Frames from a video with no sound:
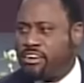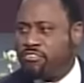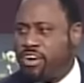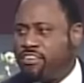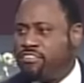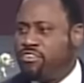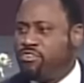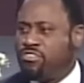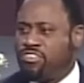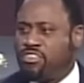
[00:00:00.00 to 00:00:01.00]
the greatest
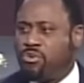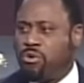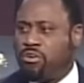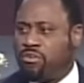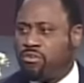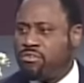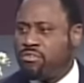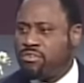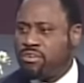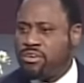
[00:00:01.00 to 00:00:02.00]
news in the world
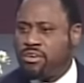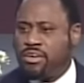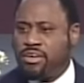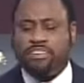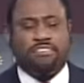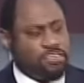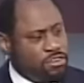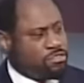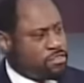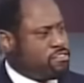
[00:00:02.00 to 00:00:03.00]
is the
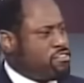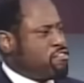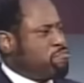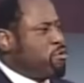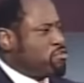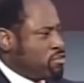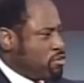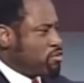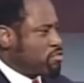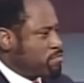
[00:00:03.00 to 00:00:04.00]
news that Jesus brought to
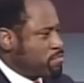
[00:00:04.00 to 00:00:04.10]
earth.